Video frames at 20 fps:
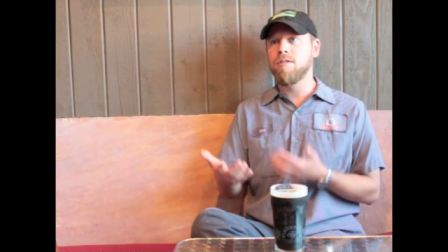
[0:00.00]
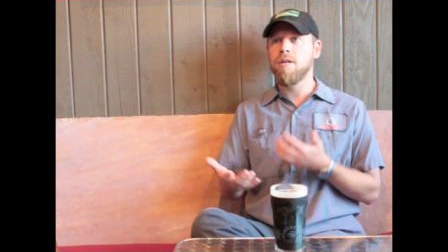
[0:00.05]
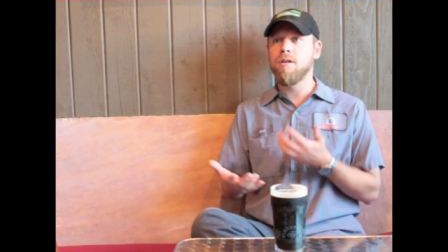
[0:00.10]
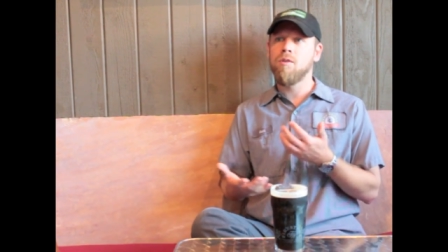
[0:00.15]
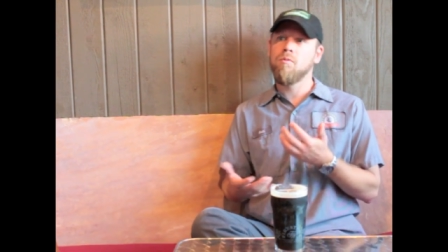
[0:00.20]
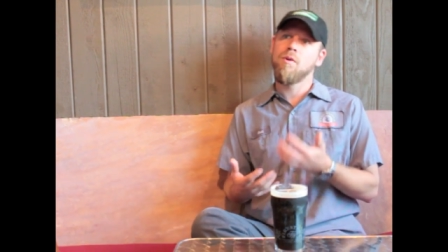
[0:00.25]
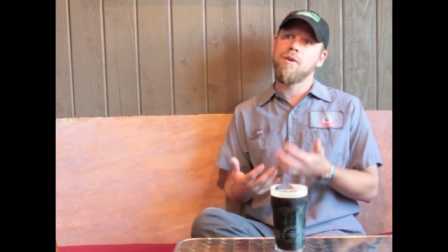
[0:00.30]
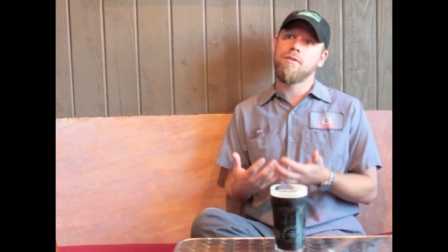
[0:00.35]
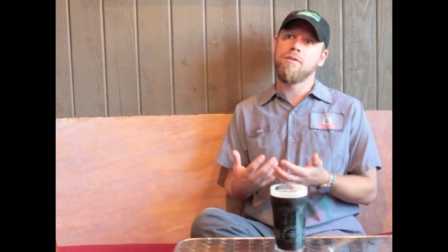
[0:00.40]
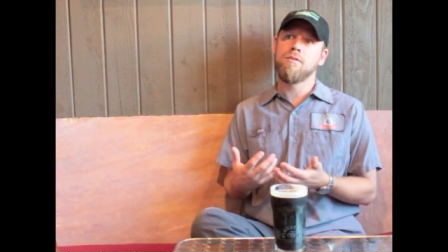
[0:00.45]
I don't
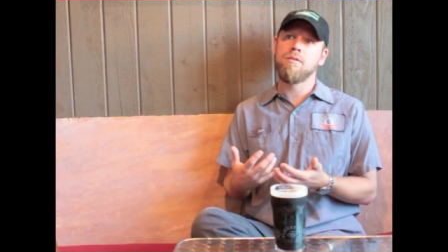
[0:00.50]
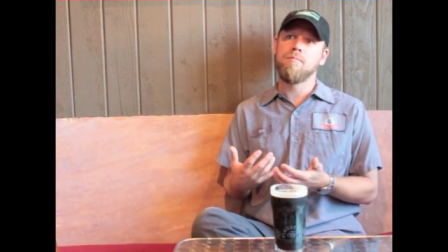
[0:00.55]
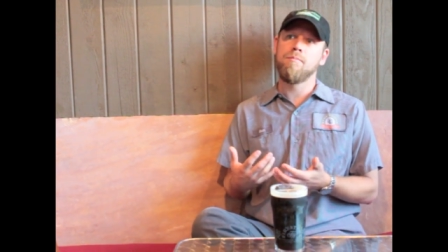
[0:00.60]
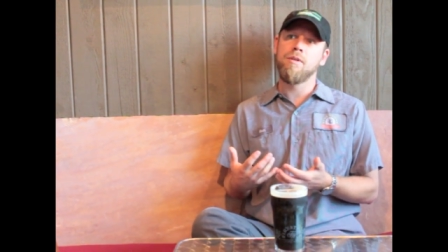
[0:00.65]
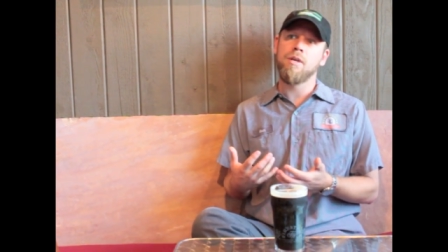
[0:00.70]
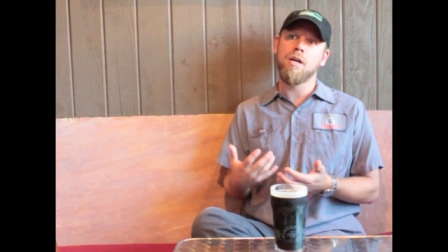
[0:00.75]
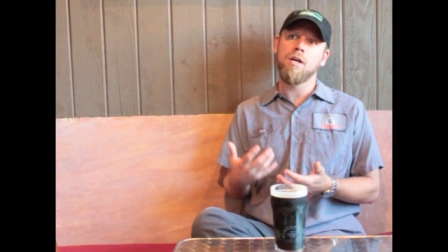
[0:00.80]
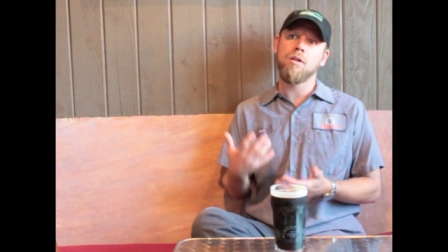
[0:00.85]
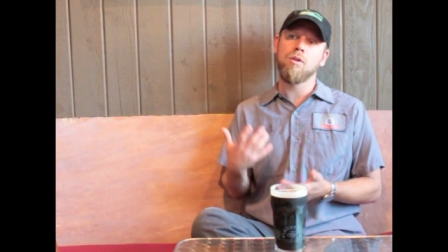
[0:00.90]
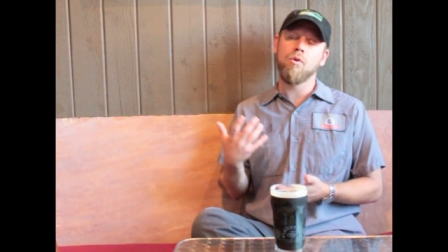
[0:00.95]
want this to be
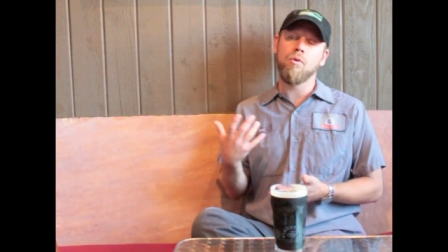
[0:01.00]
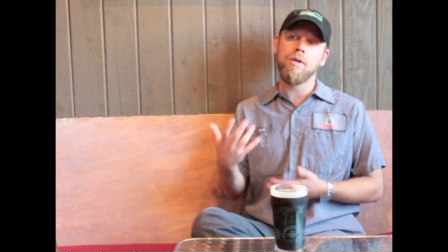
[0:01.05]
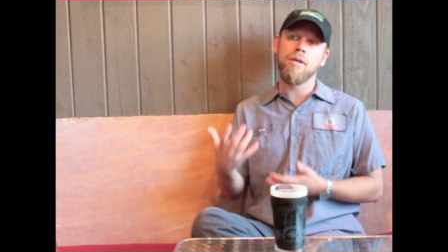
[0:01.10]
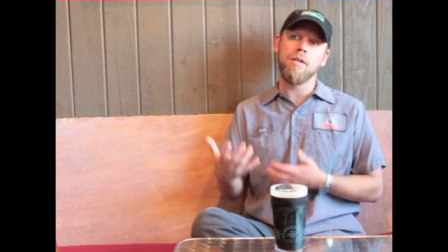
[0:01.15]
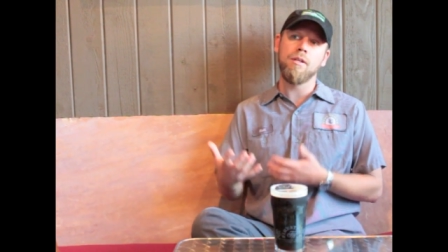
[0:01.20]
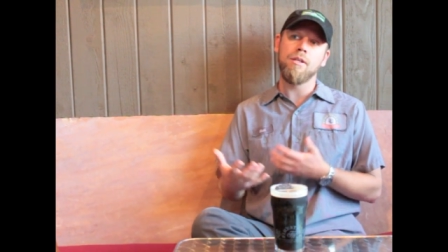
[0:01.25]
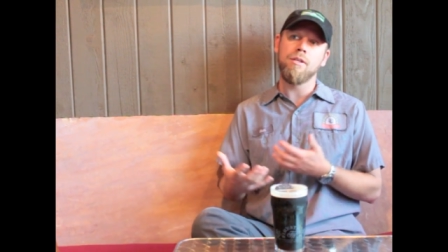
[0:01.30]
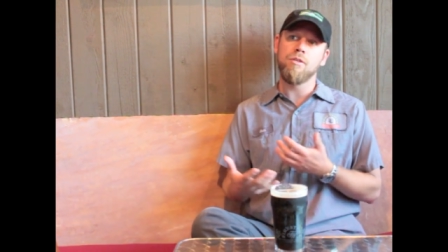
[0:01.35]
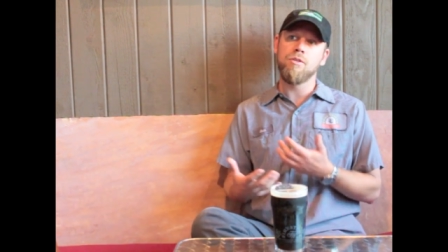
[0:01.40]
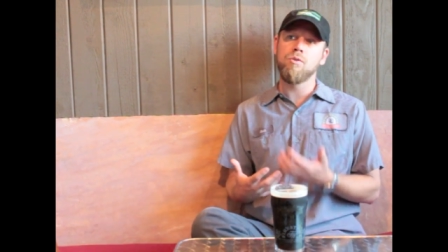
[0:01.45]
a
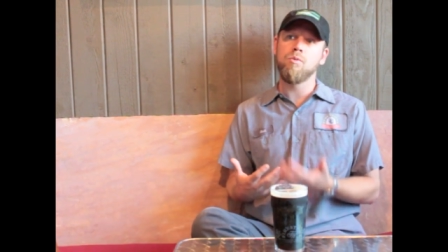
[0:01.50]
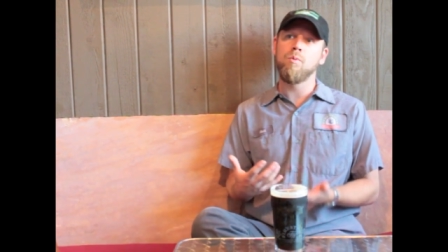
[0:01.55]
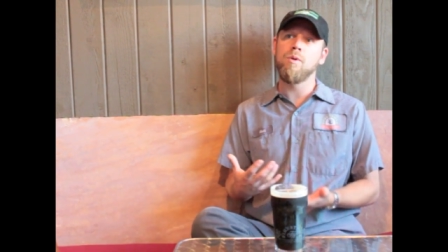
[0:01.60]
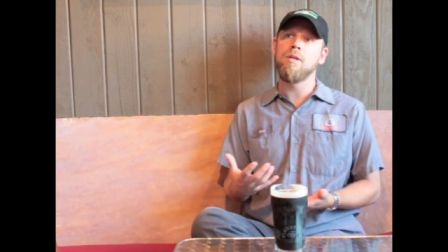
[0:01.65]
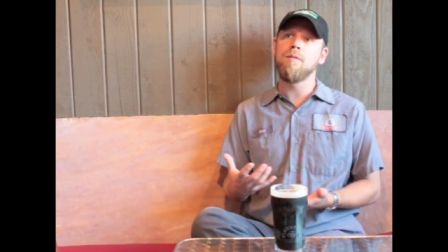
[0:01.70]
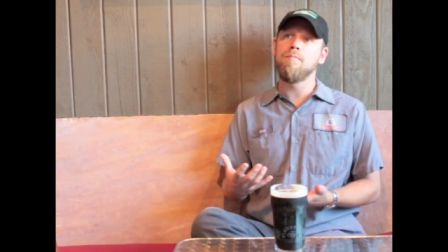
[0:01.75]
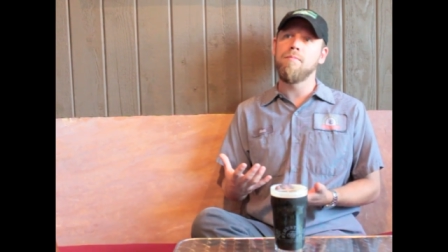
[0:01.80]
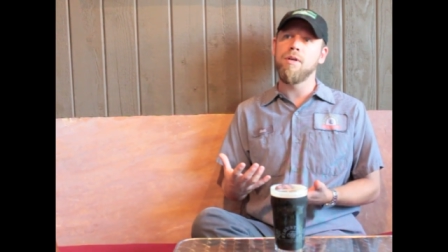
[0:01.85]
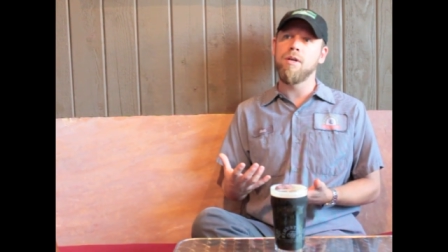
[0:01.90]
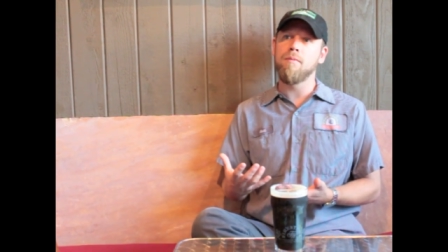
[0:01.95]
cloyingly
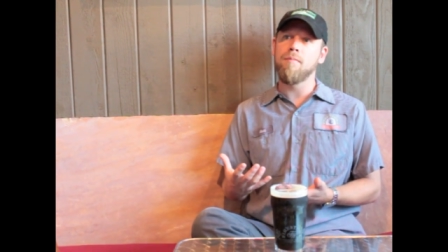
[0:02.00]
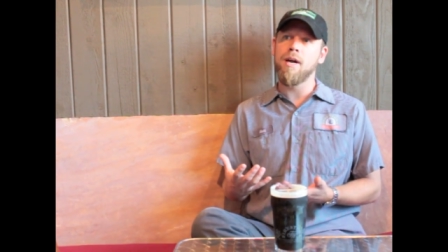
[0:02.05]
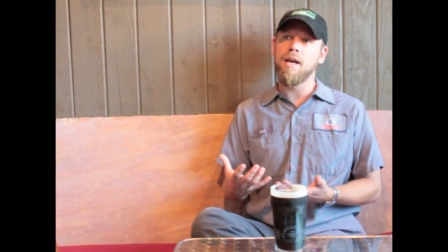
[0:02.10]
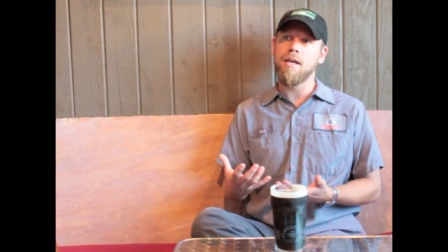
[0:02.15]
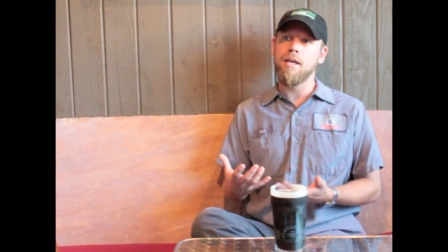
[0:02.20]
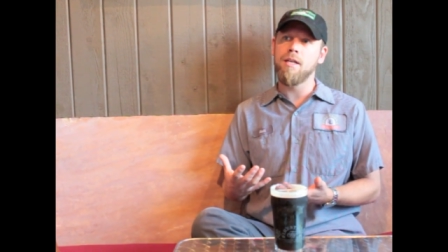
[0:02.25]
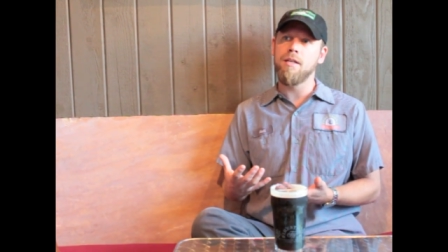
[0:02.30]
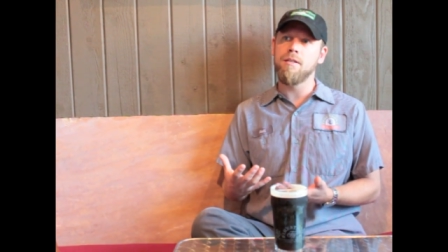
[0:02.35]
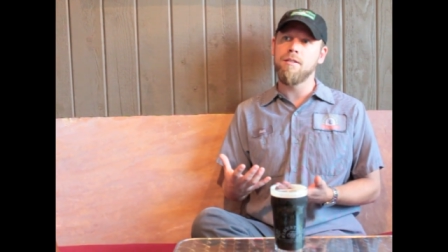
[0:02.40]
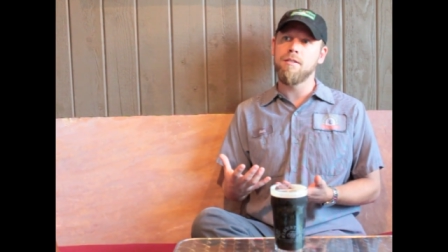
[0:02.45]
sweet beer by
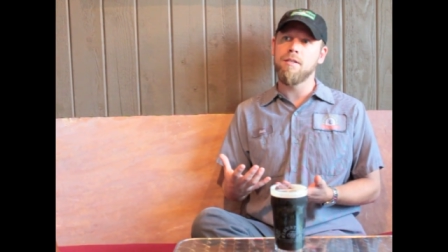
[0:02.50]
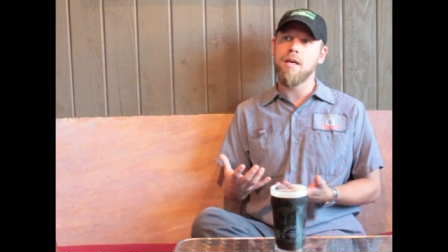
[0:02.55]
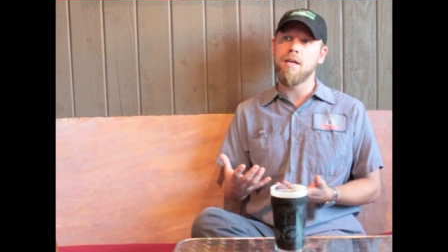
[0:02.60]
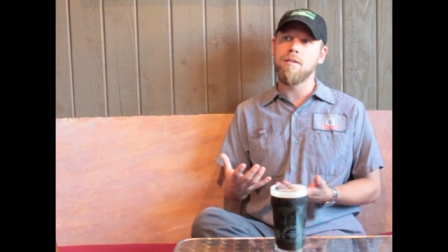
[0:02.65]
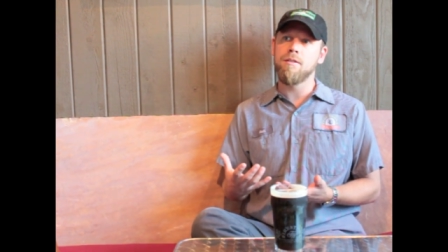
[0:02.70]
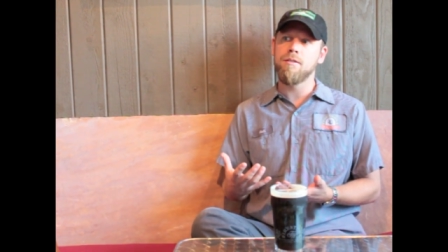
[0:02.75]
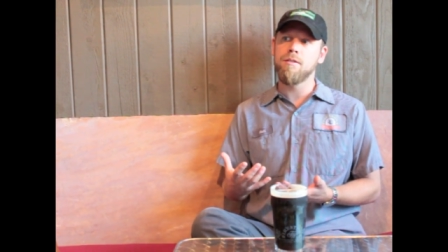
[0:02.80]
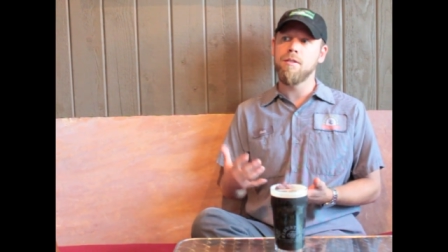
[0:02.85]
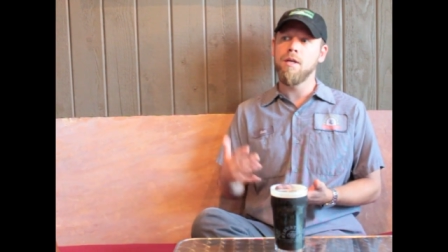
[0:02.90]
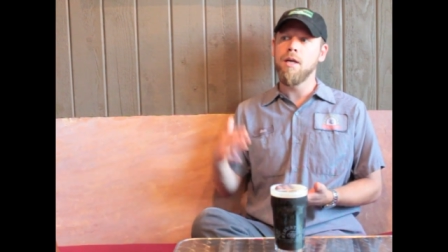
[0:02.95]
any
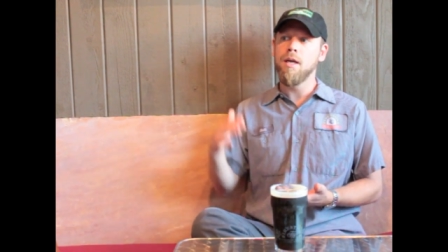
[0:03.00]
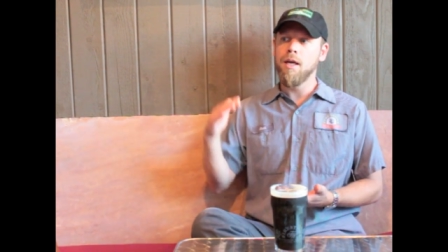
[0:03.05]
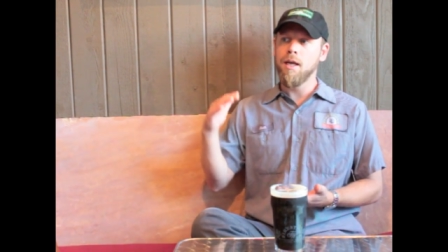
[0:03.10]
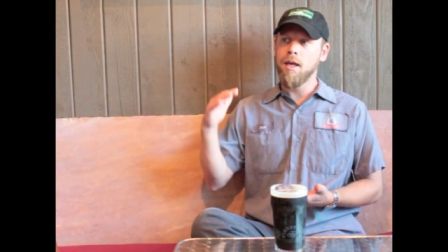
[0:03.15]
sense,